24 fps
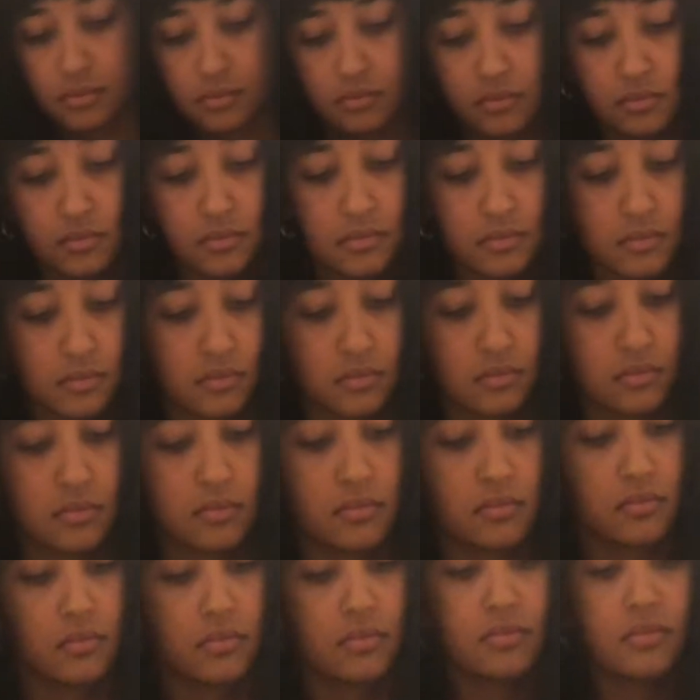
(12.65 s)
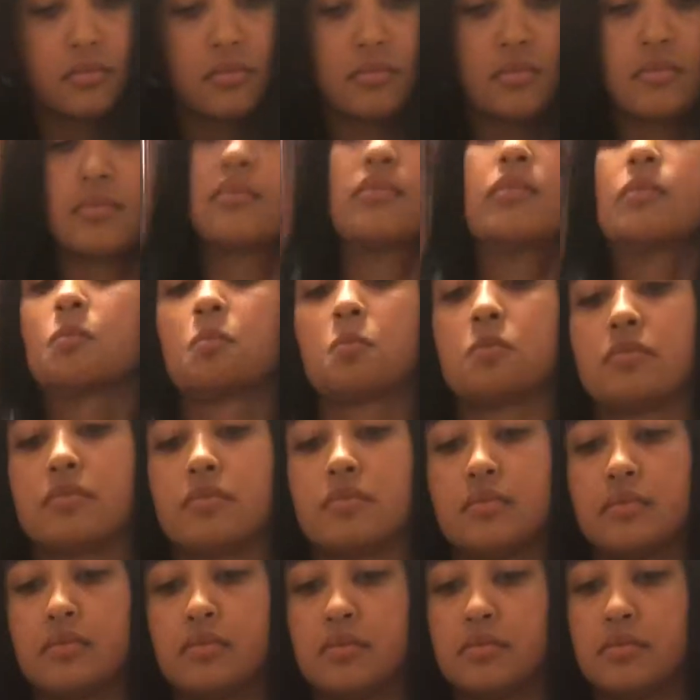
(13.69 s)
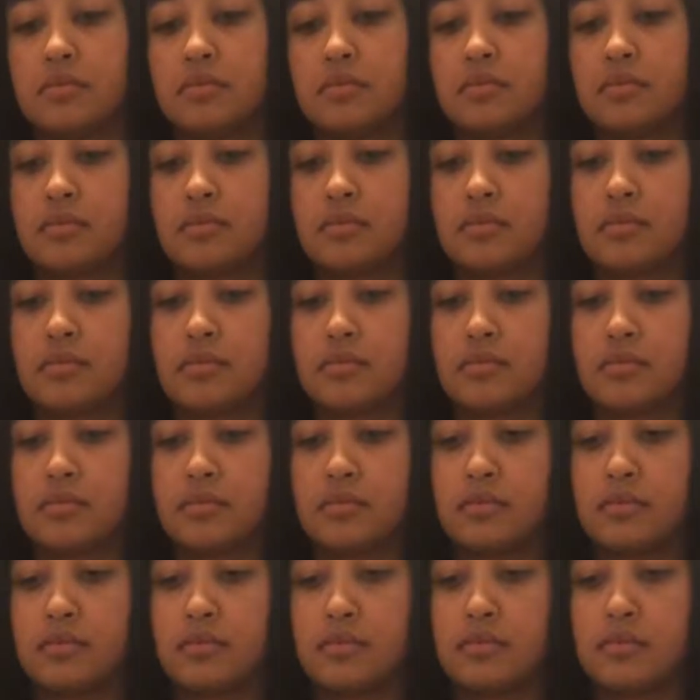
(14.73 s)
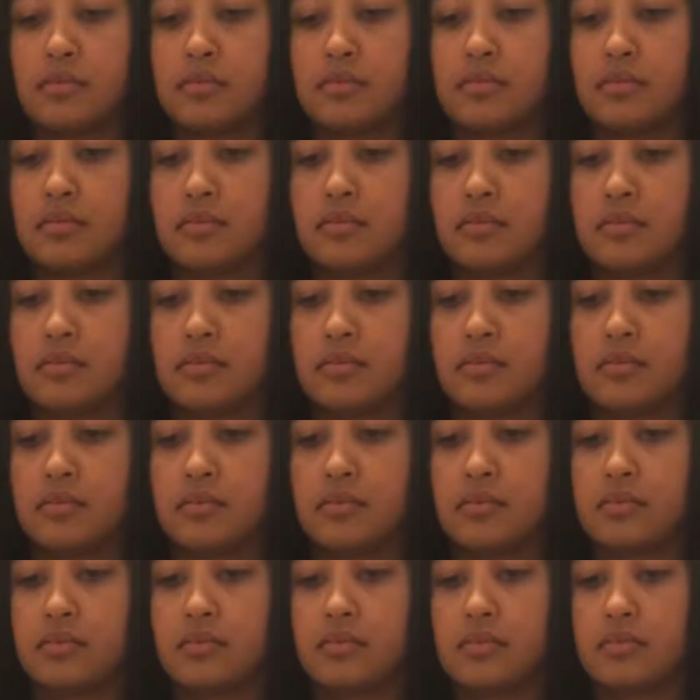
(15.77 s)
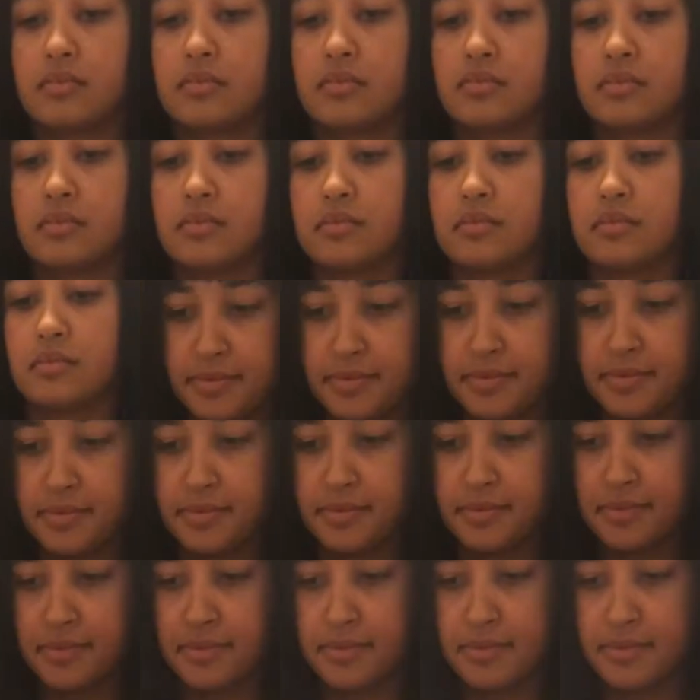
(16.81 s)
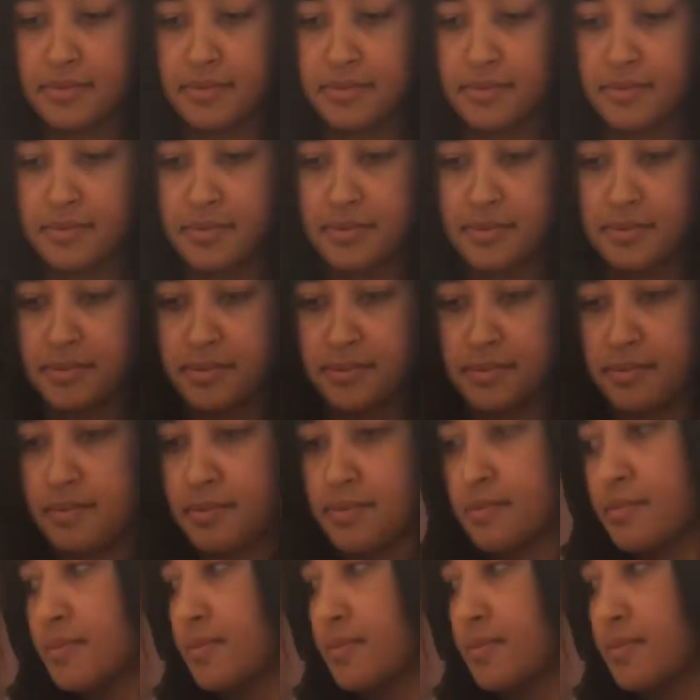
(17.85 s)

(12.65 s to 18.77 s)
[no speech]